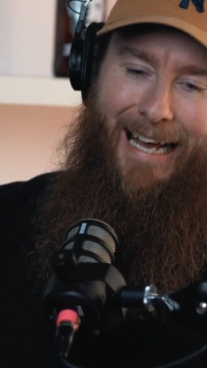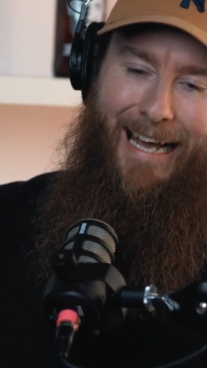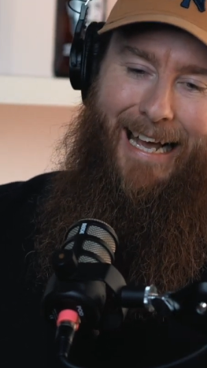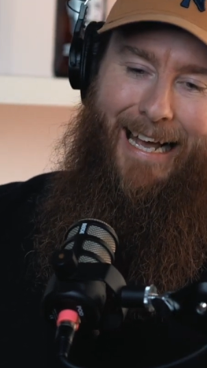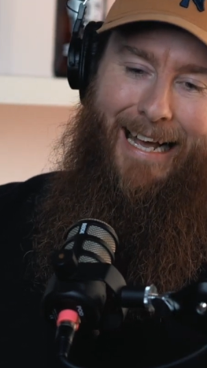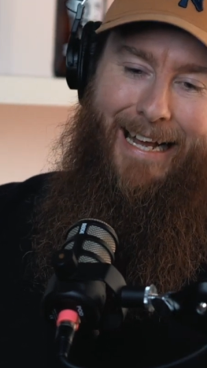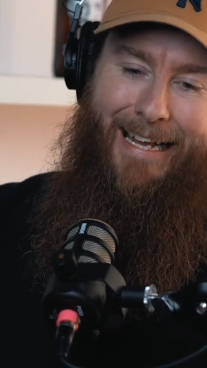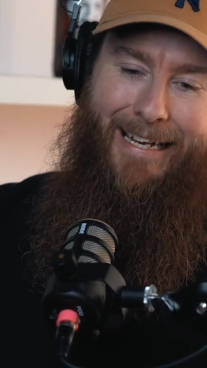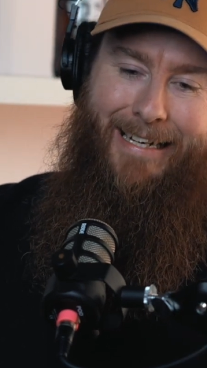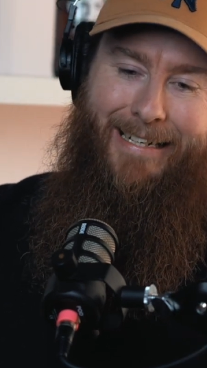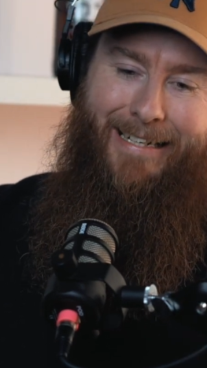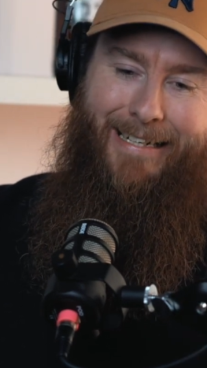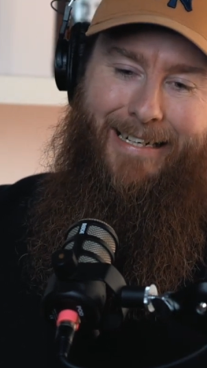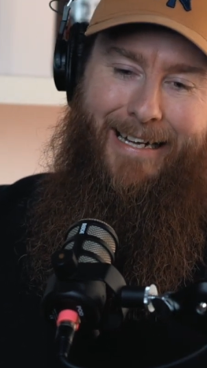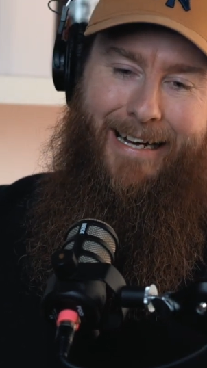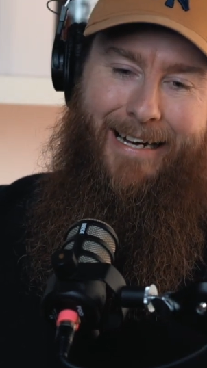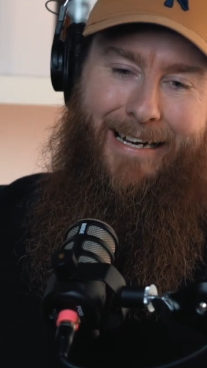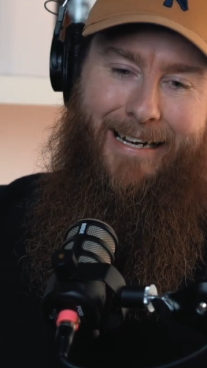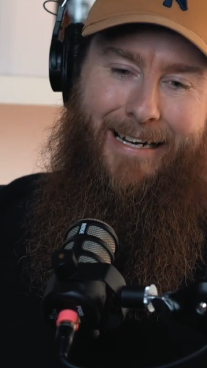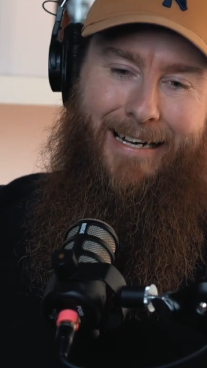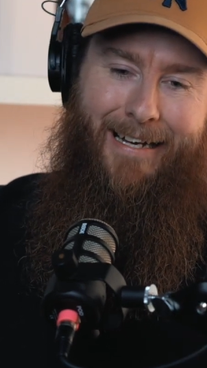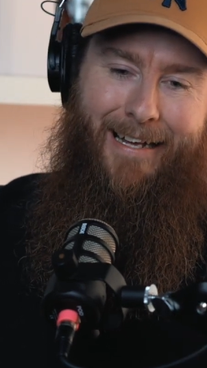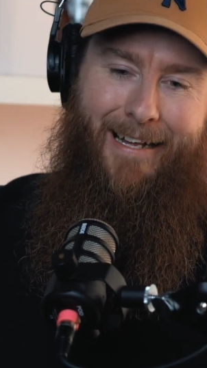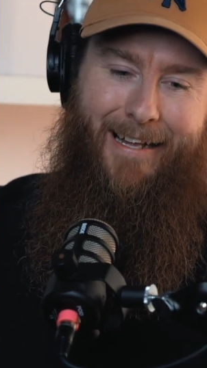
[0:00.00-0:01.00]
And
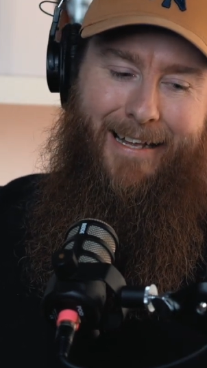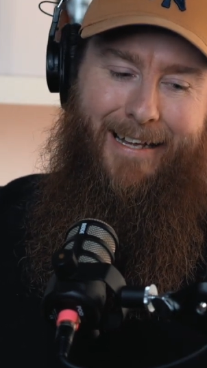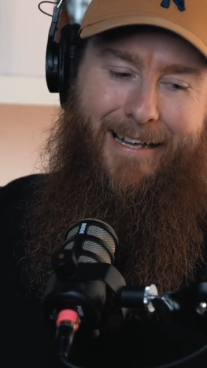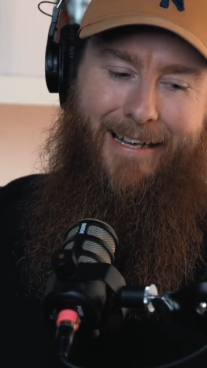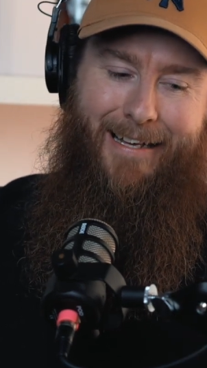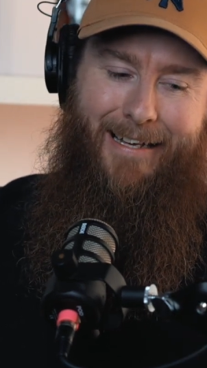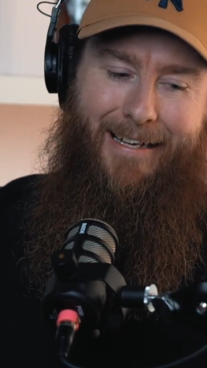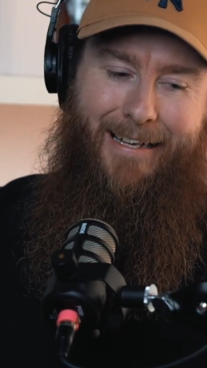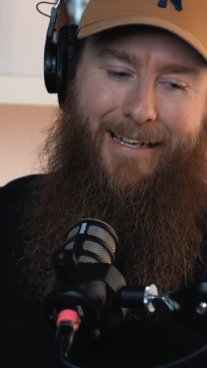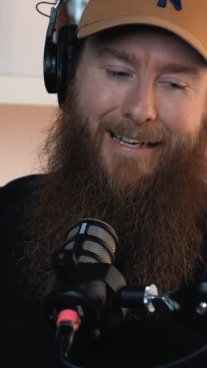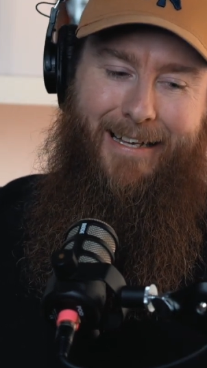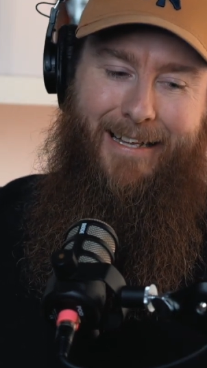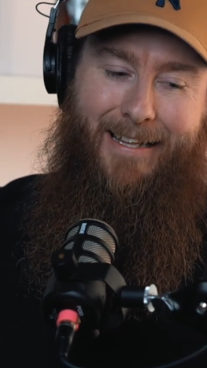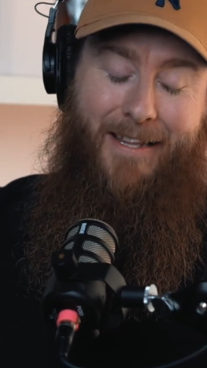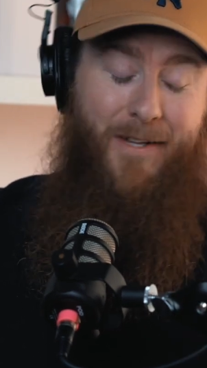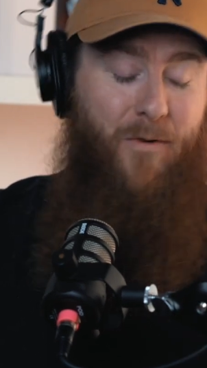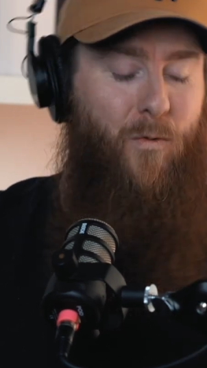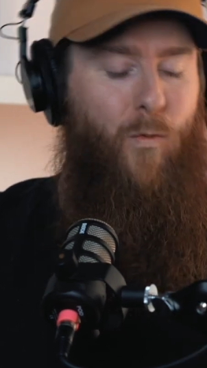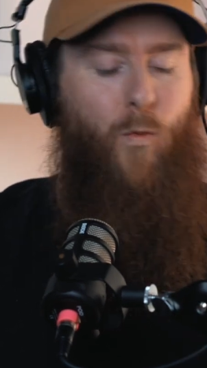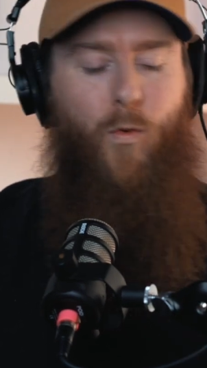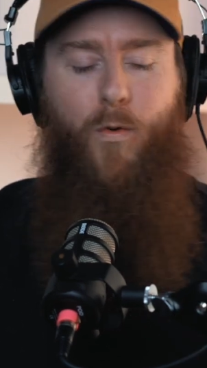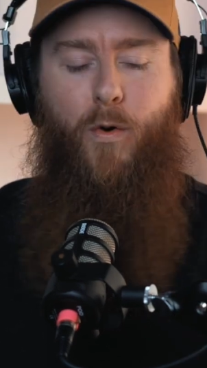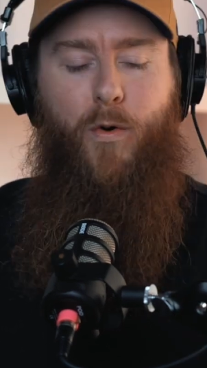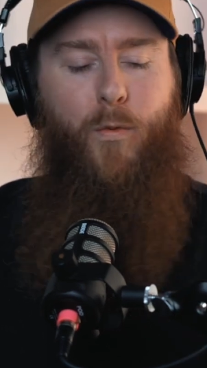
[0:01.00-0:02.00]
uh,
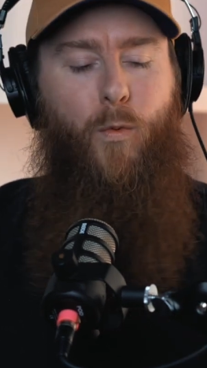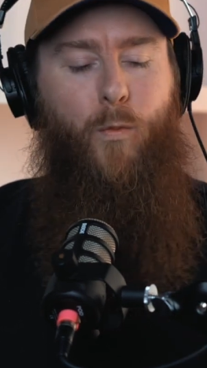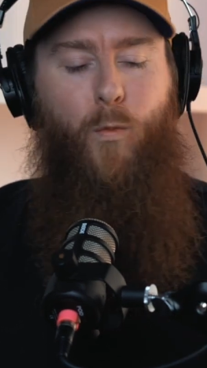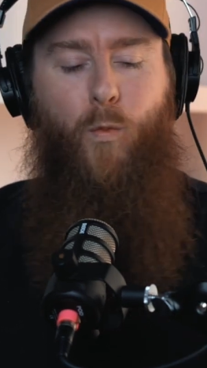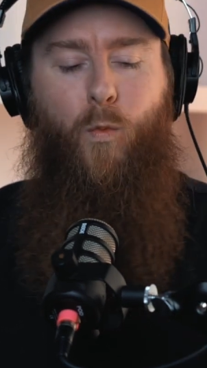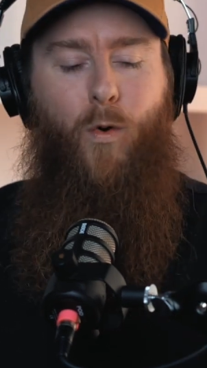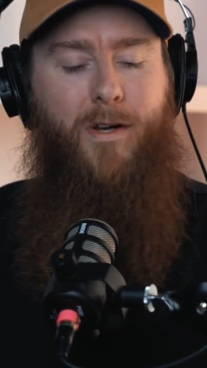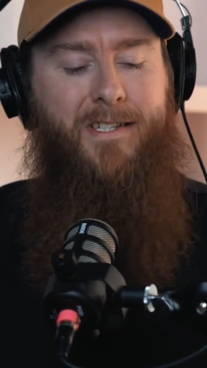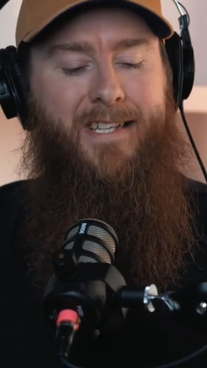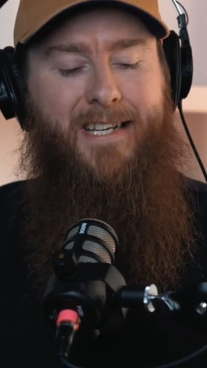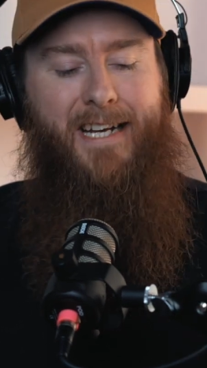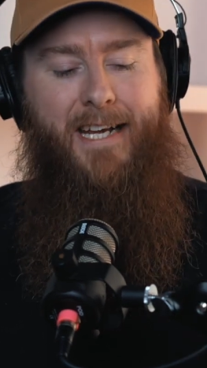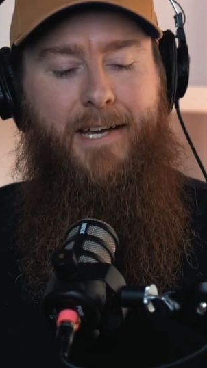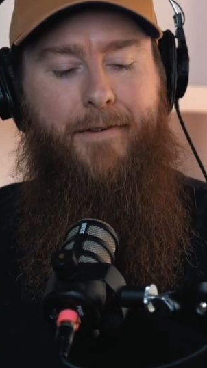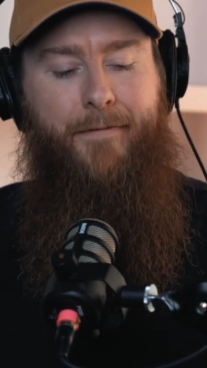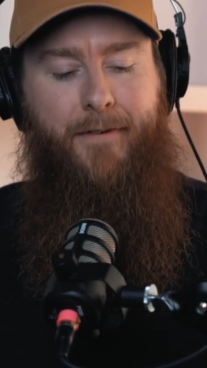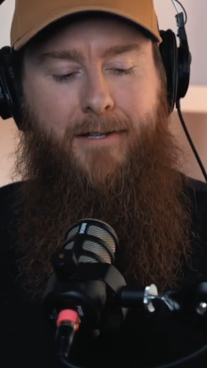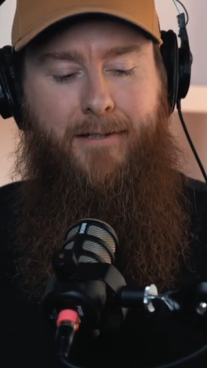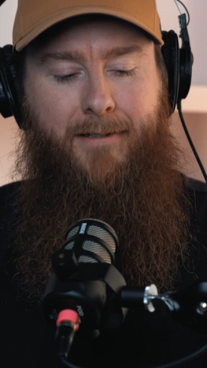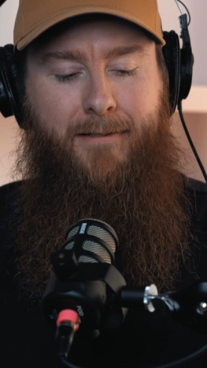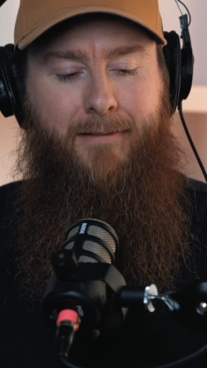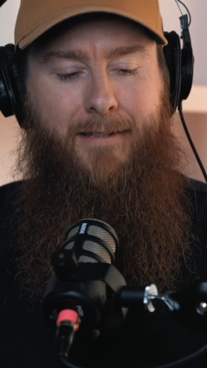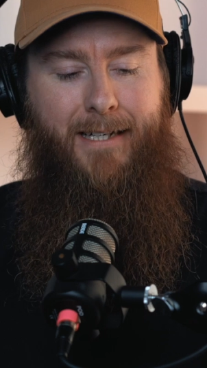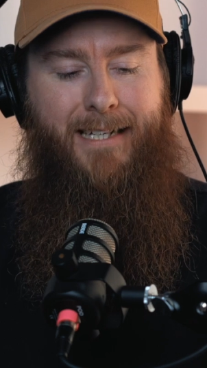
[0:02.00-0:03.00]
it wasn't
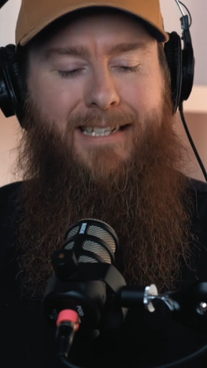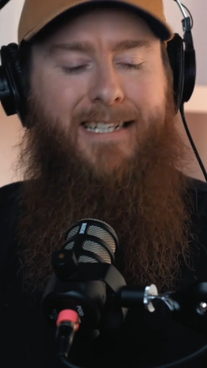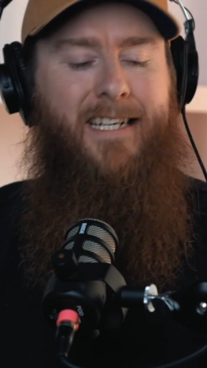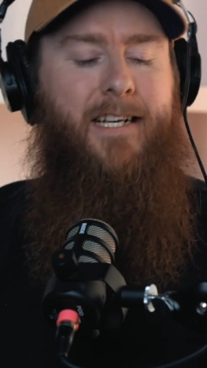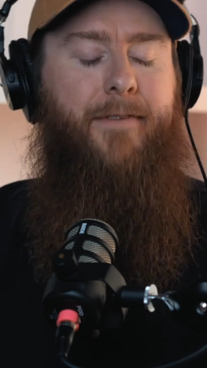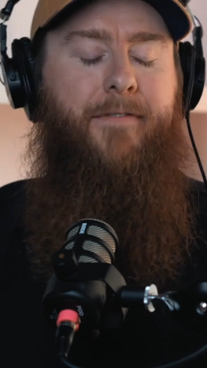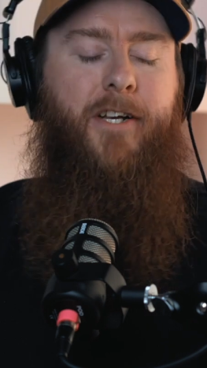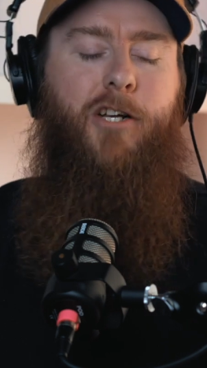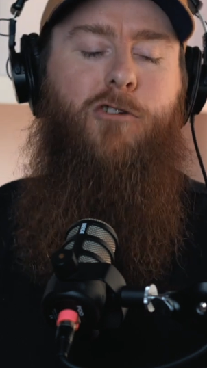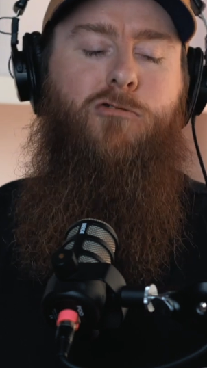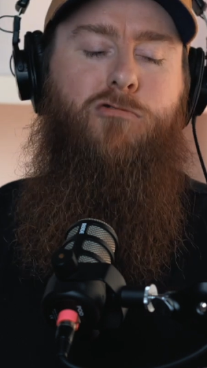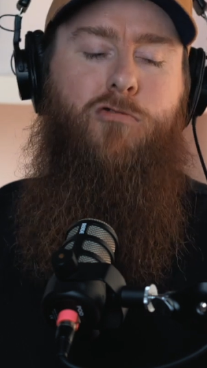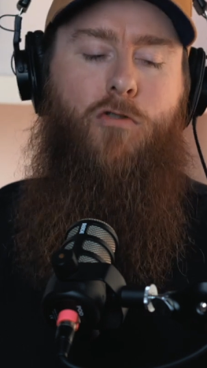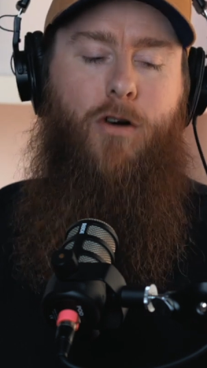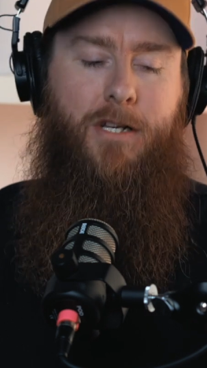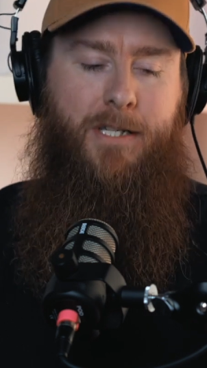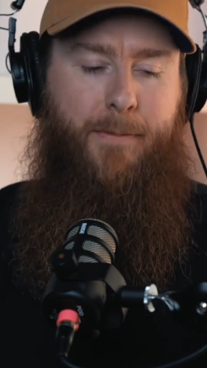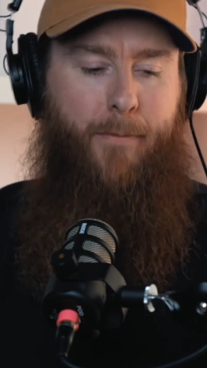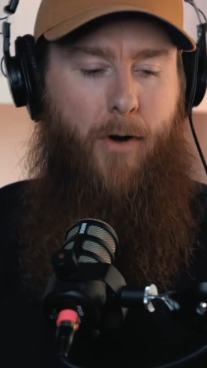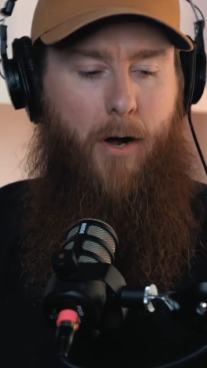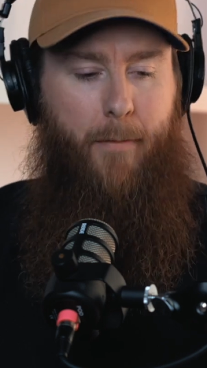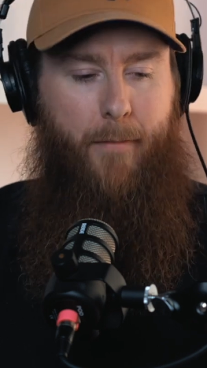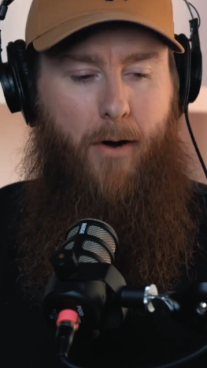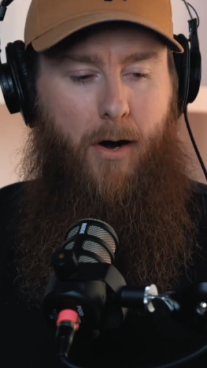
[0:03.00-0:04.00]
even it didn't even
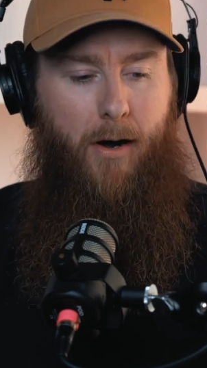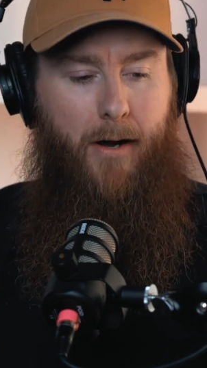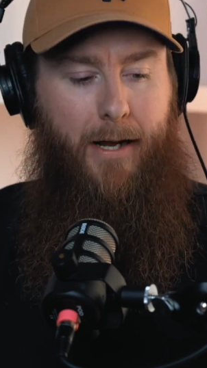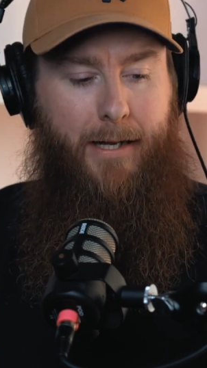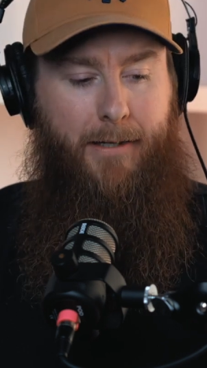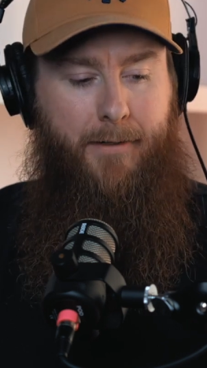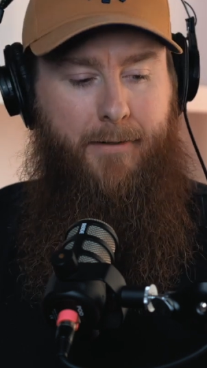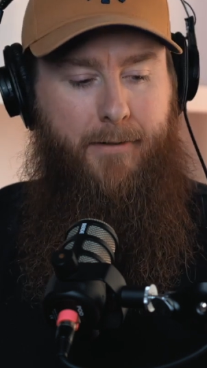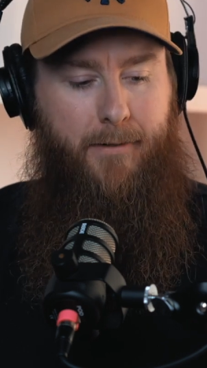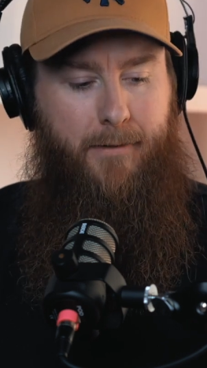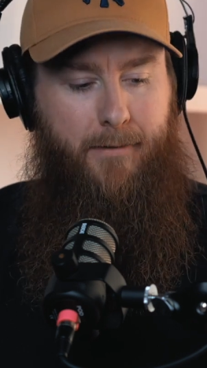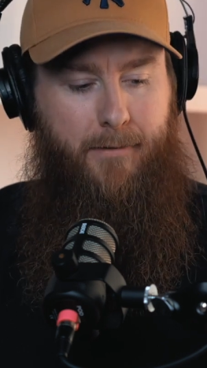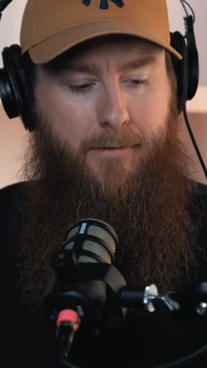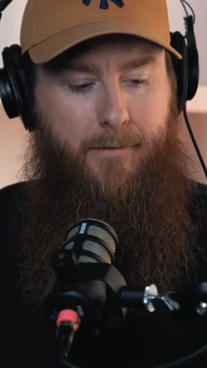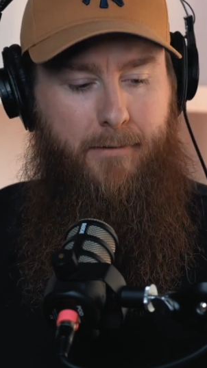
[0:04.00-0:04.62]
cross my mind,